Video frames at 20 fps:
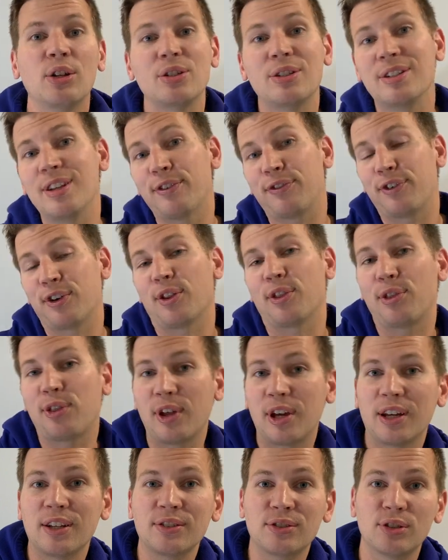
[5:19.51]
different
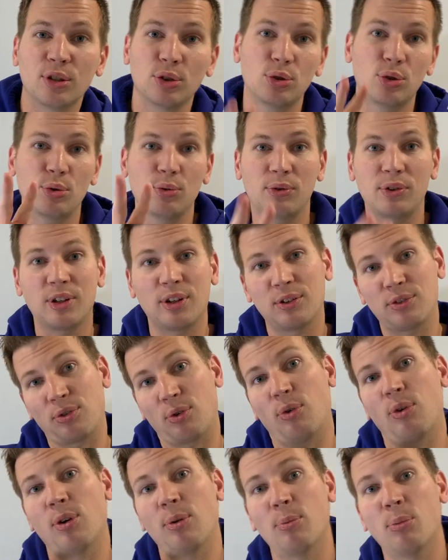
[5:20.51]
things, two things
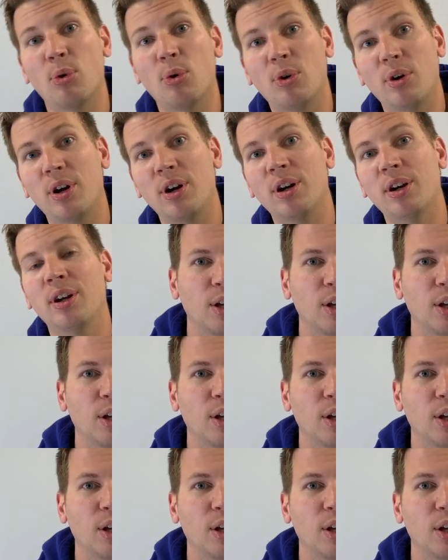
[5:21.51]
or more.